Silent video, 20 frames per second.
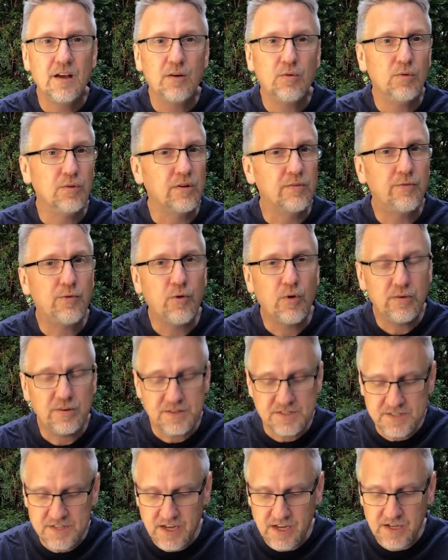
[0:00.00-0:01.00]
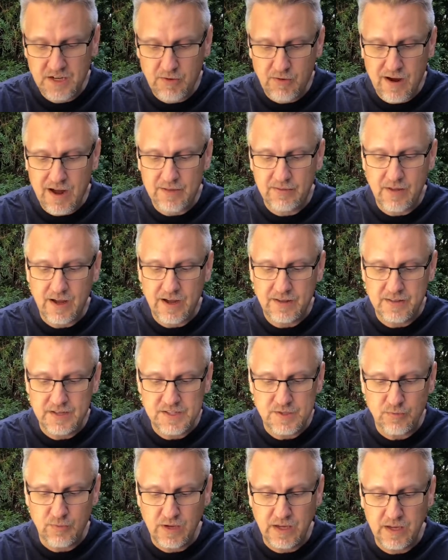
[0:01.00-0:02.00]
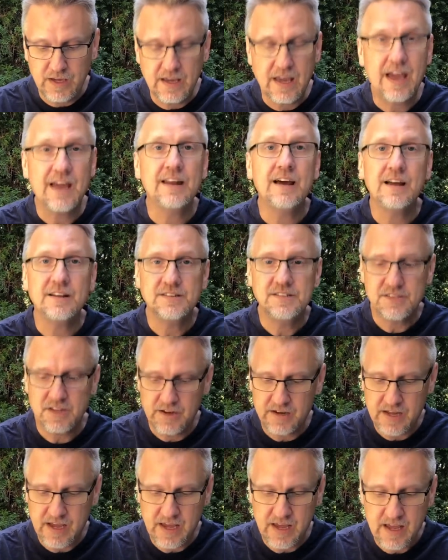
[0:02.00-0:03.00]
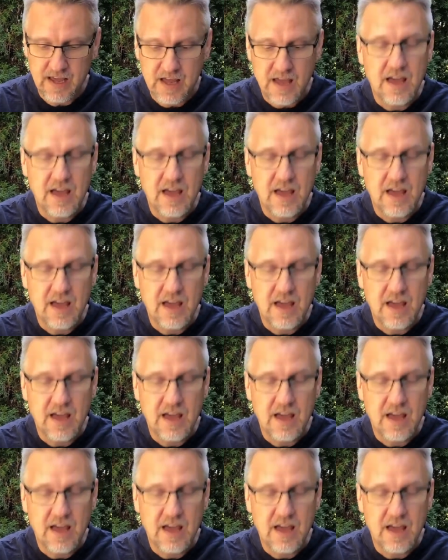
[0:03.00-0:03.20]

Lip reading: We'll look forward to seeing you online this week and on Sunday,